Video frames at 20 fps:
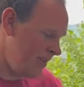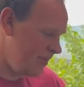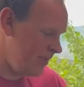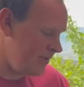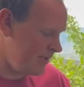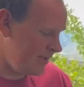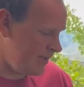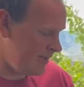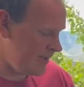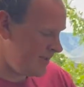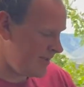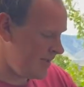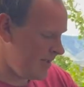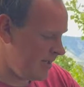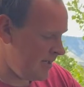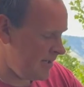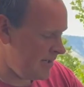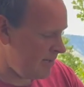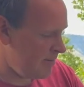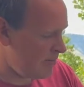Let's
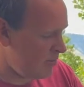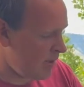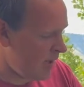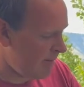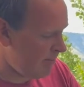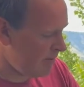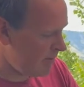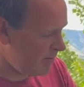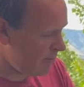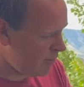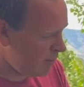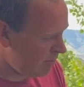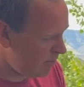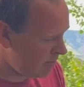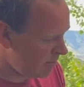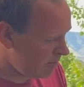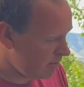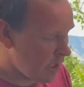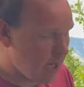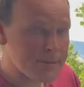pop them
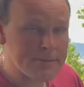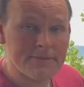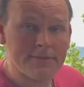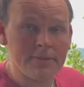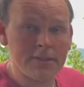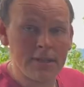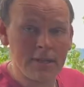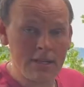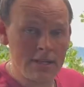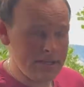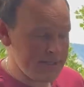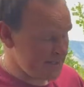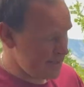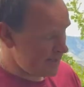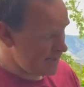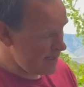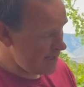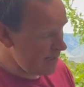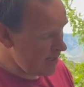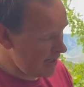open. Caps for the
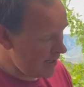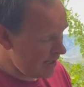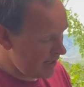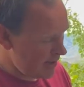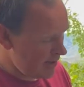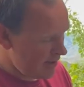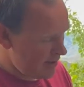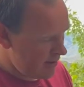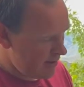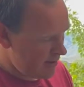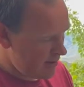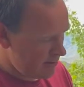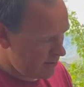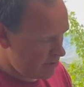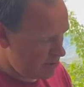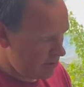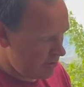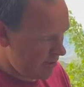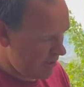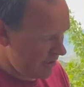AC, which
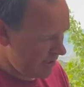you guys